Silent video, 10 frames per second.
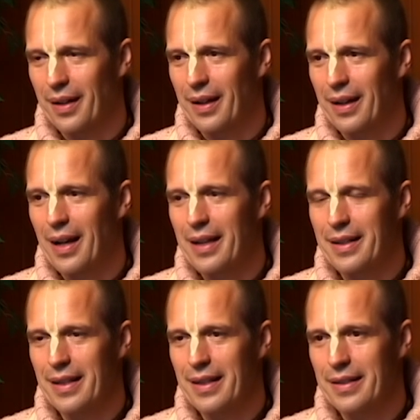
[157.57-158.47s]
like
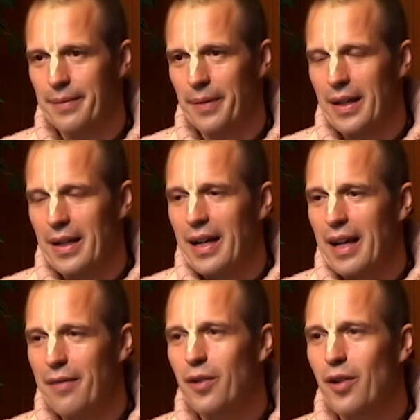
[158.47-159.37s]
this.
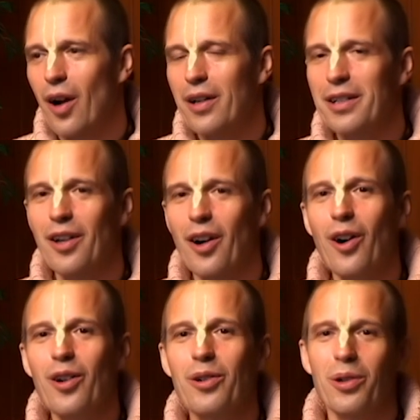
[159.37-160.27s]
If God is
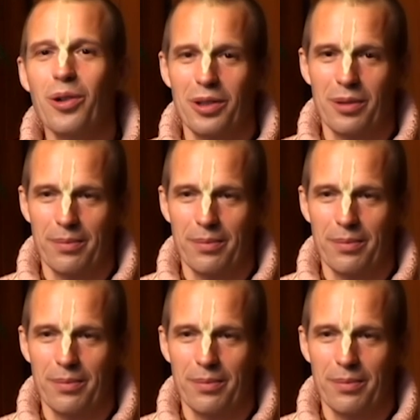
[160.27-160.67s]
all good,